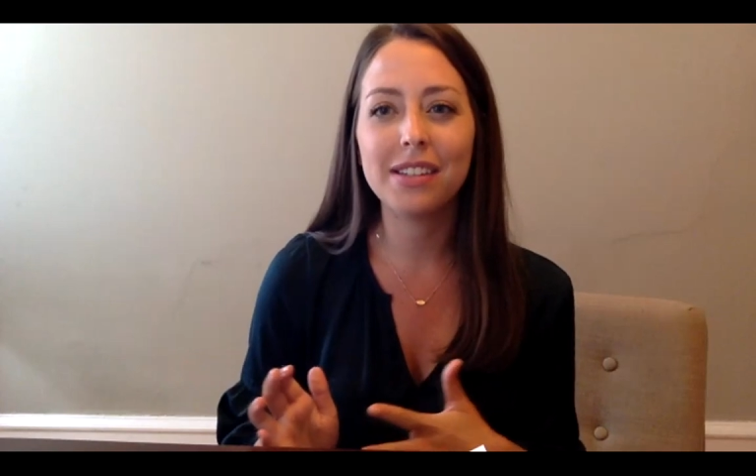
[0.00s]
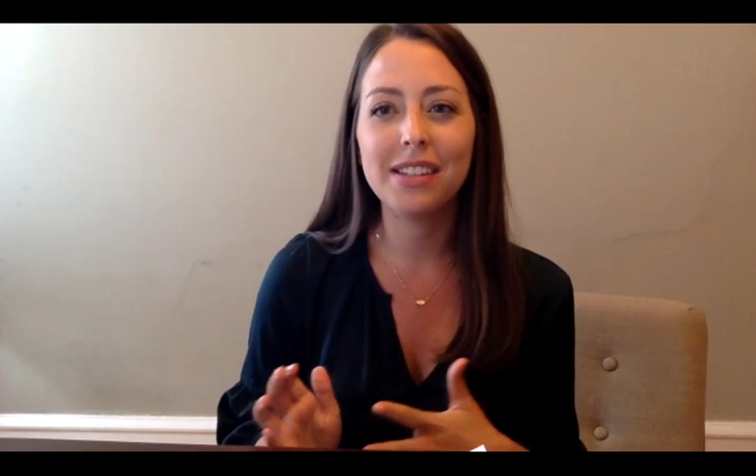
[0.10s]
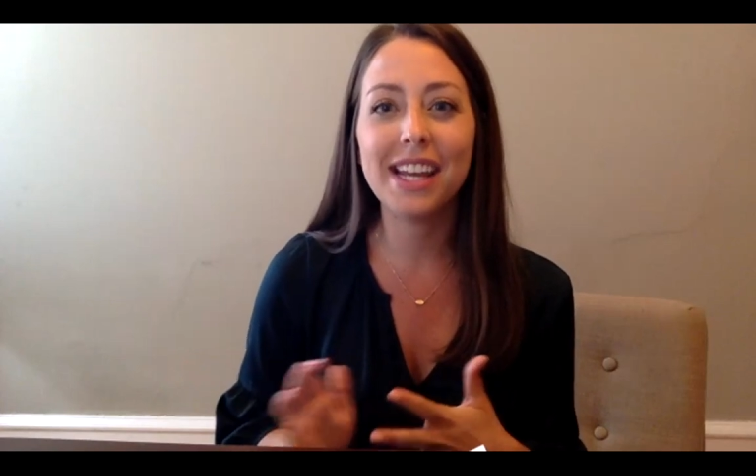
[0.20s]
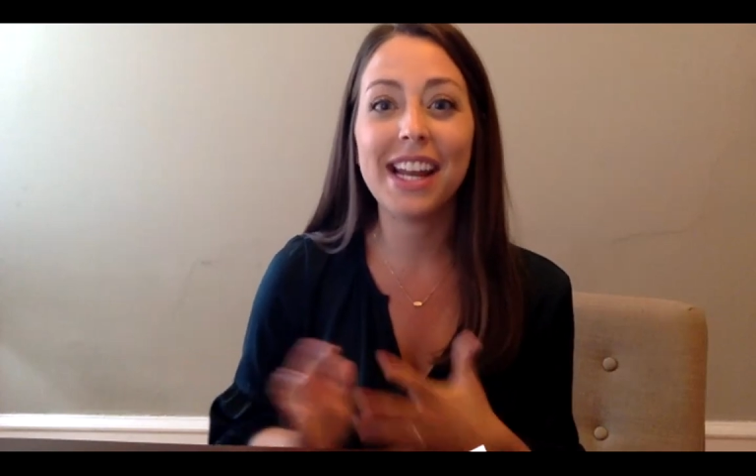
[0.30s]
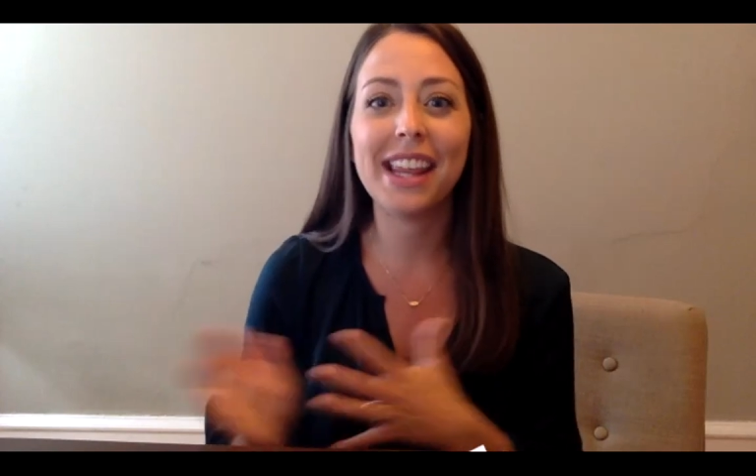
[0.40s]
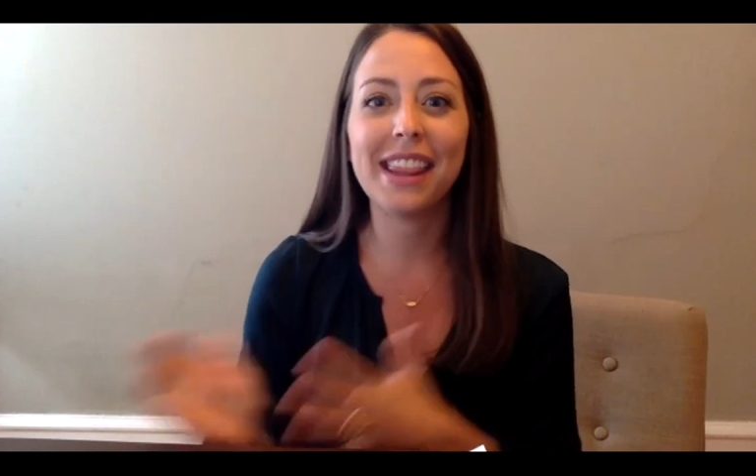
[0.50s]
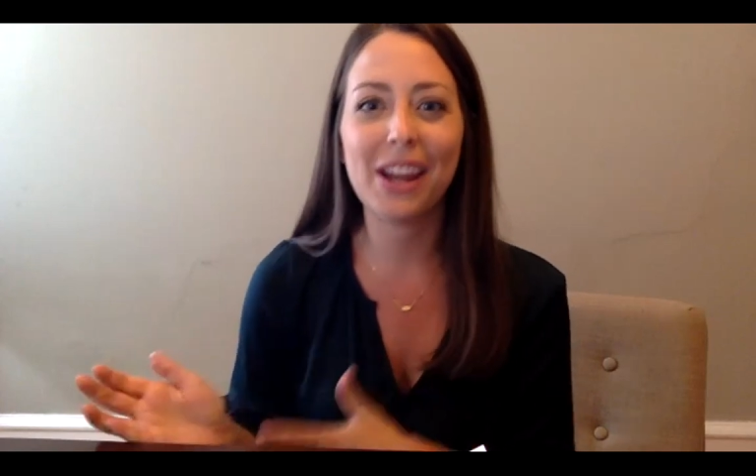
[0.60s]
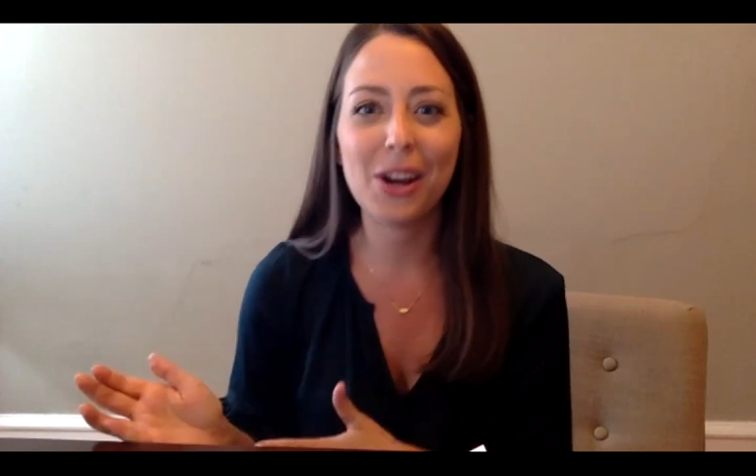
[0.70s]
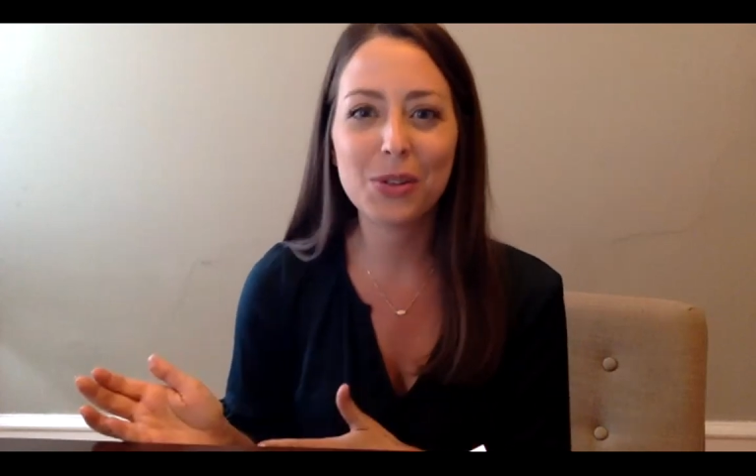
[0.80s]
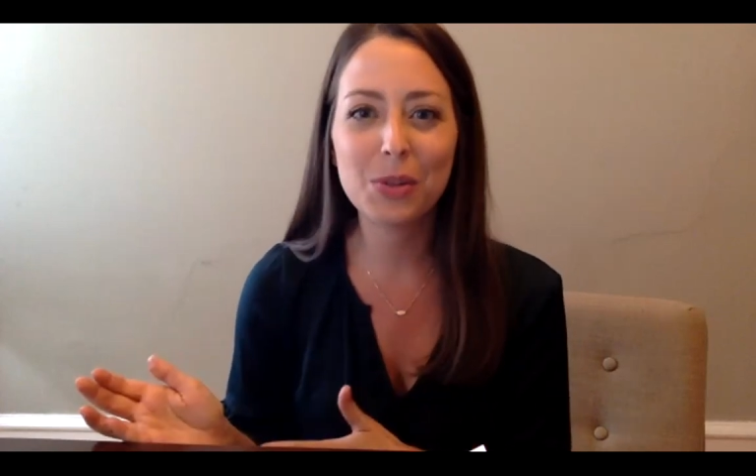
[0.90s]
getting
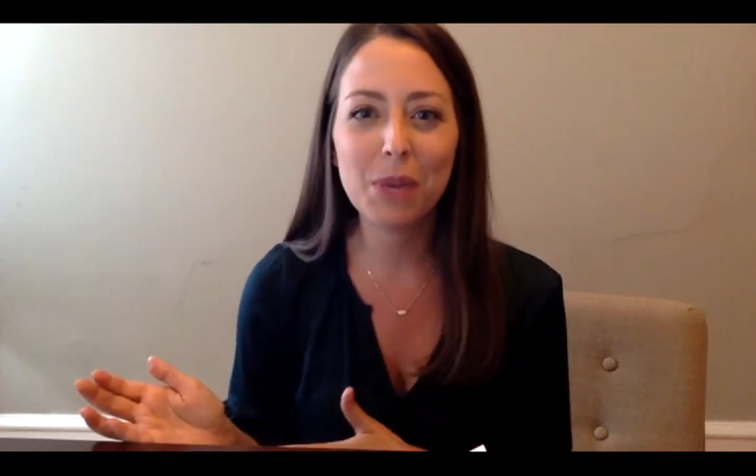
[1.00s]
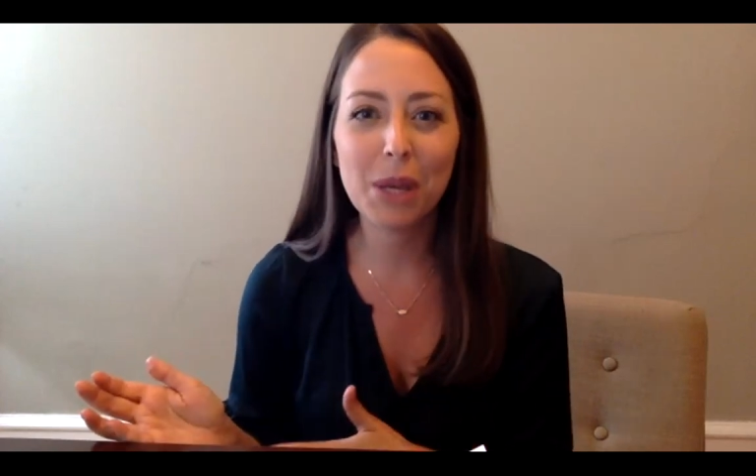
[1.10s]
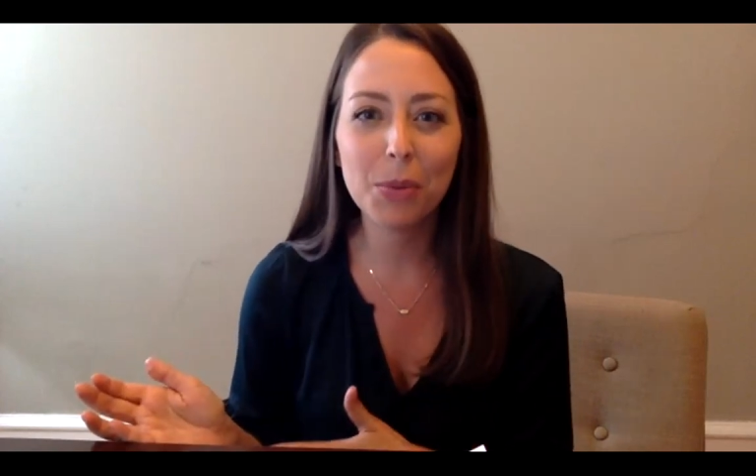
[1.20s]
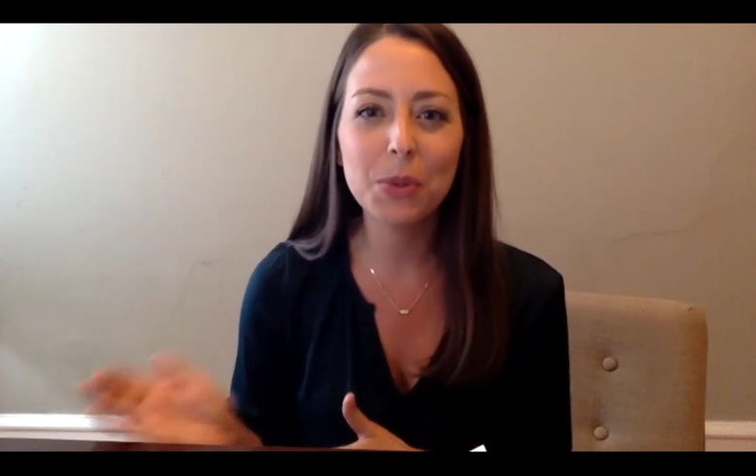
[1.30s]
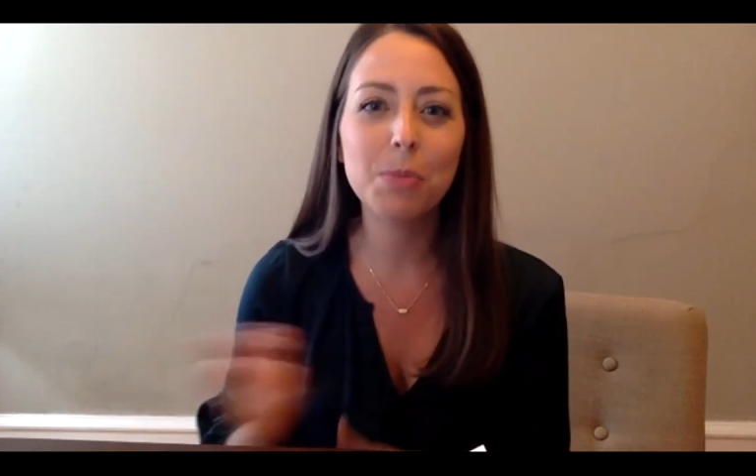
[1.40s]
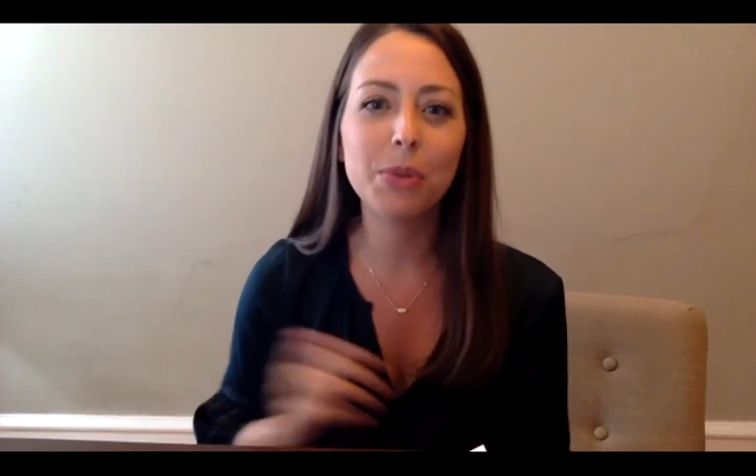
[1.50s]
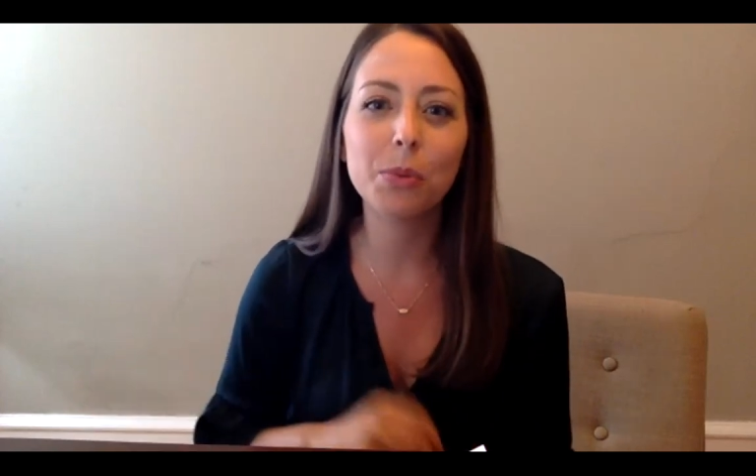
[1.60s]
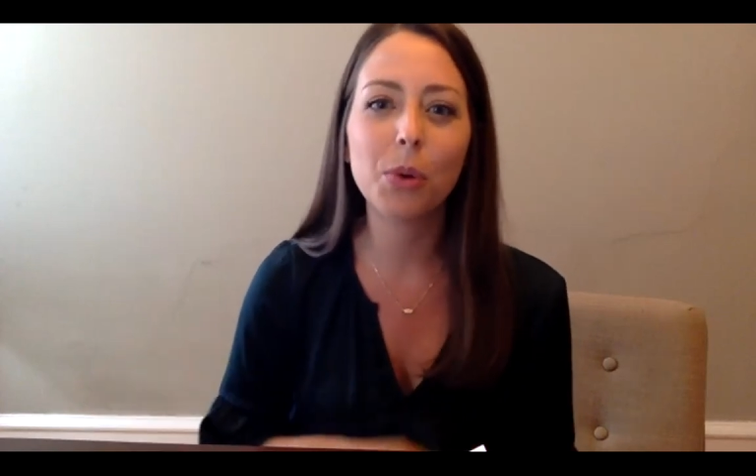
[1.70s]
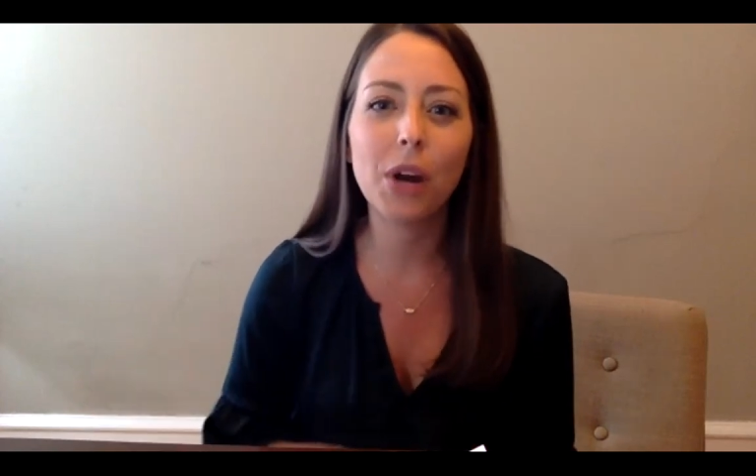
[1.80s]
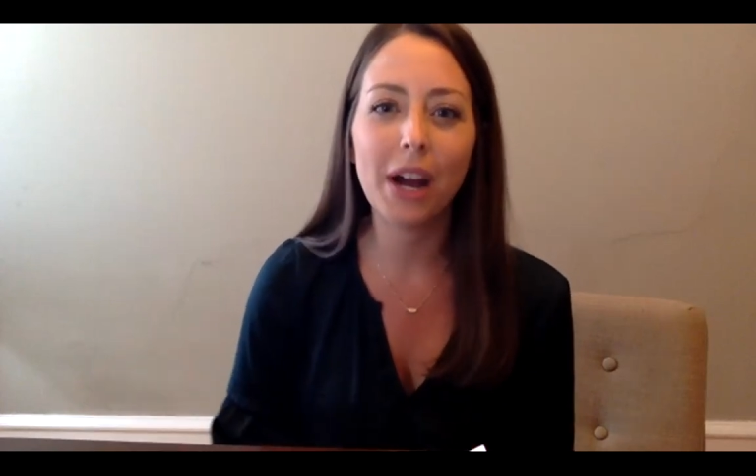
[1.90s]
there to be able to build
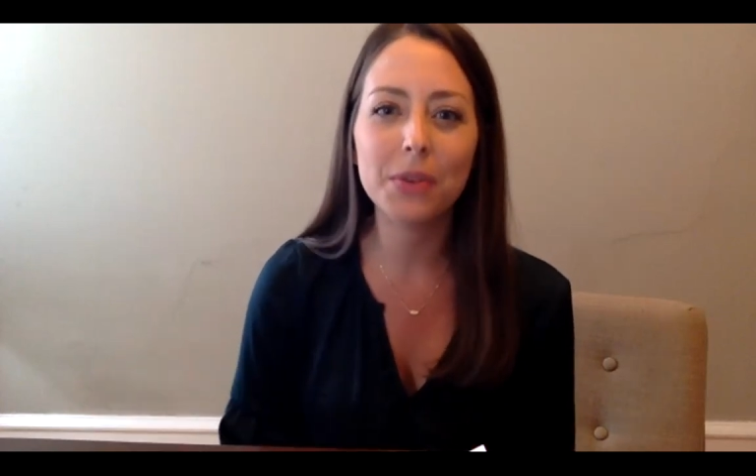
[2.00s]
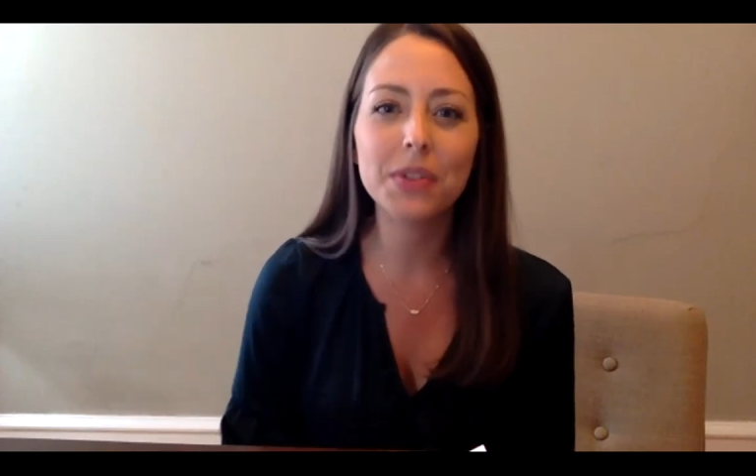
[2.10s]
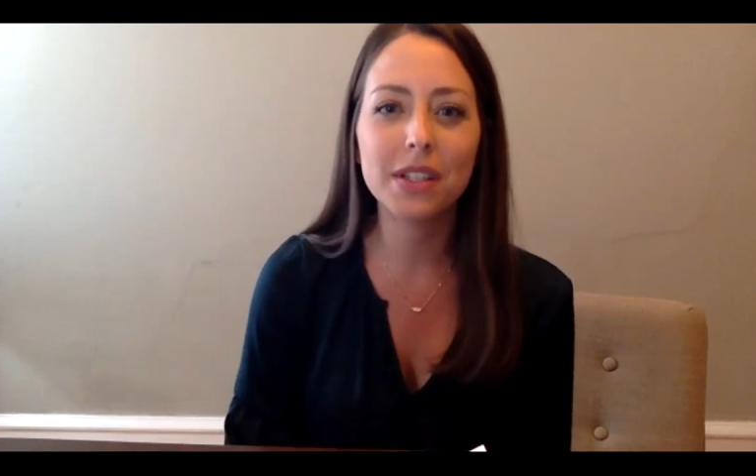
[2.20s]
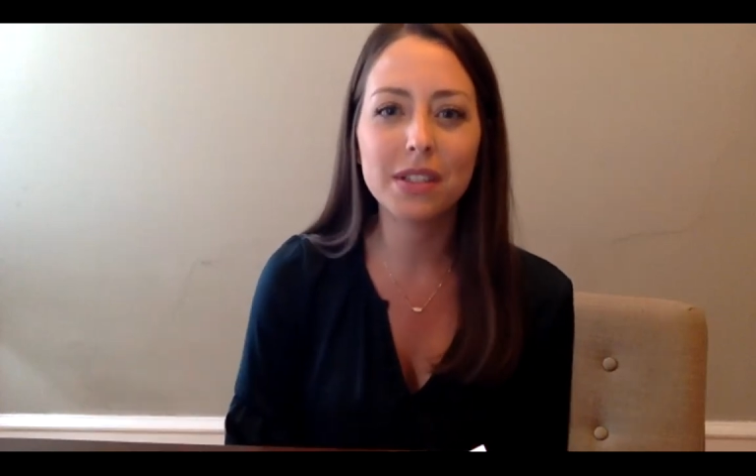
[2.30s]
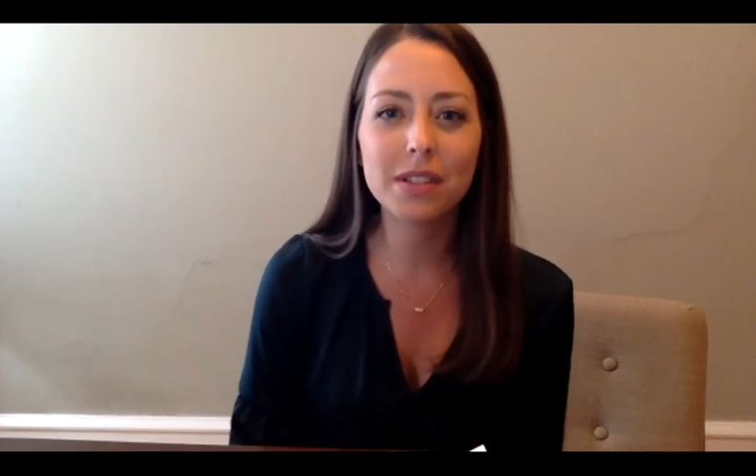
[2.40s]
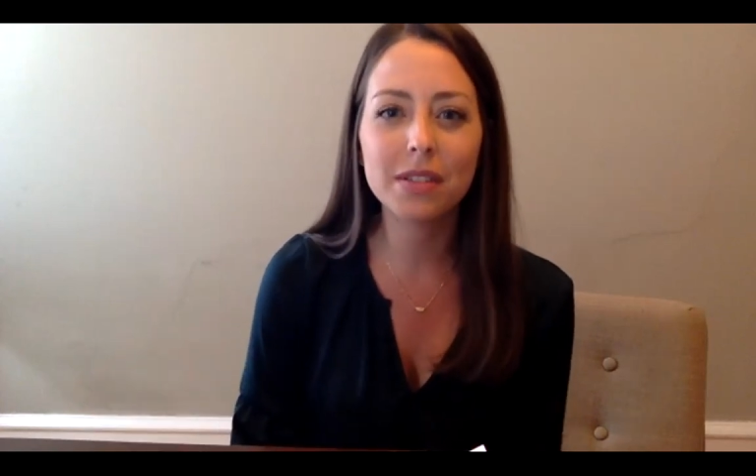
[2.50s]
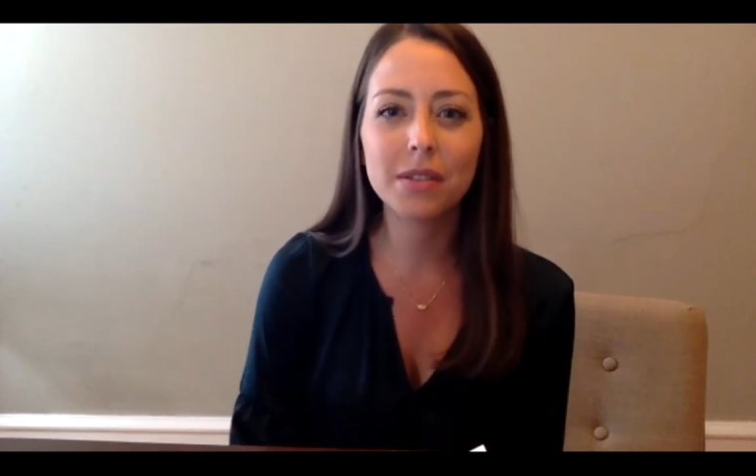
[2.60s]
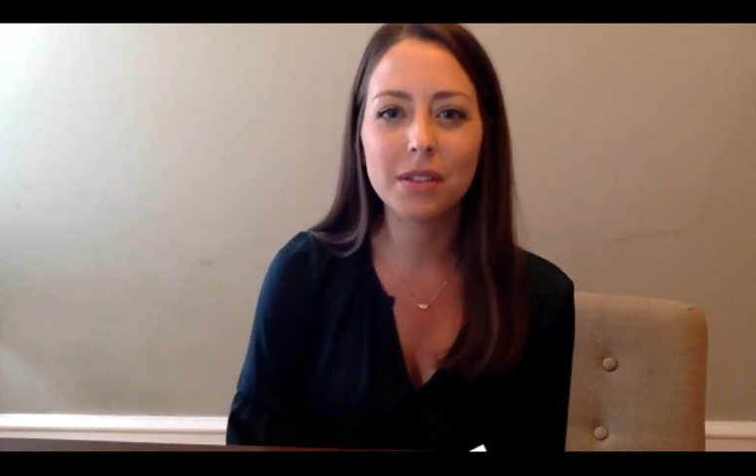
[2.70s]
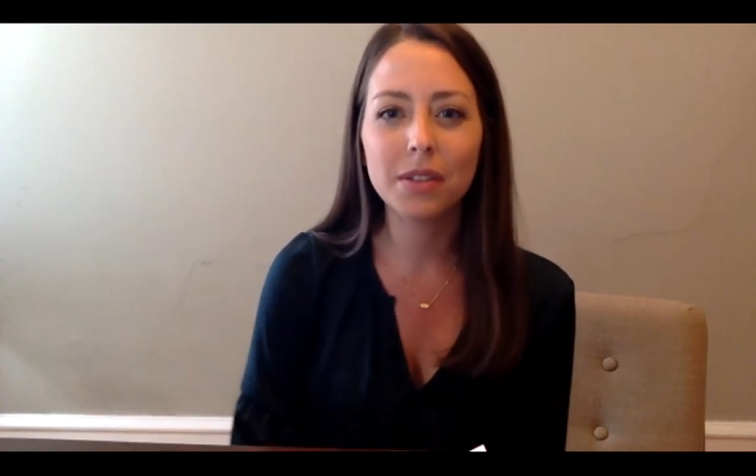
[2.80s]
more houses?